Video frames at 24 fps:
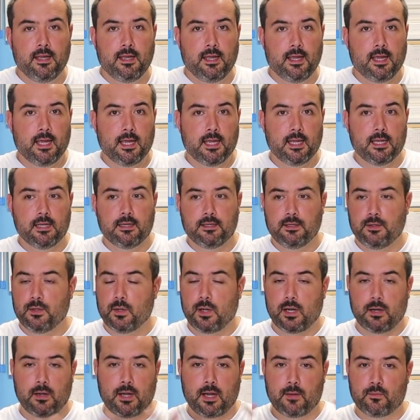And
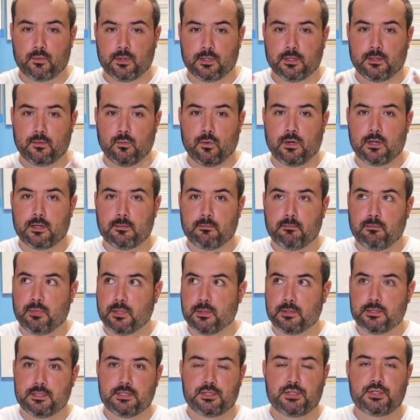I really want to
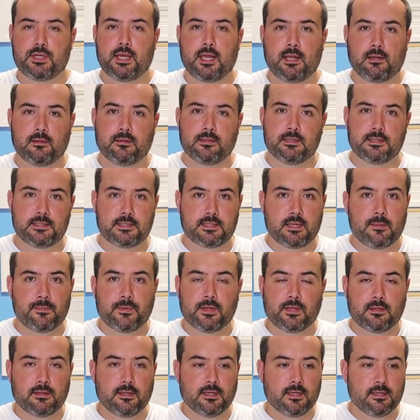build this channel into
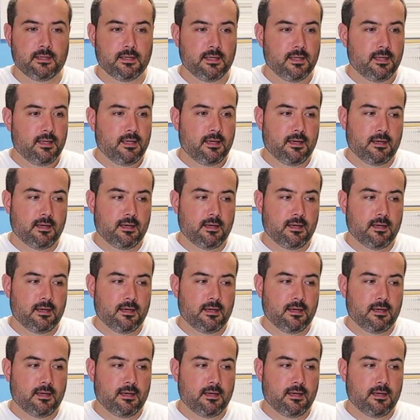something that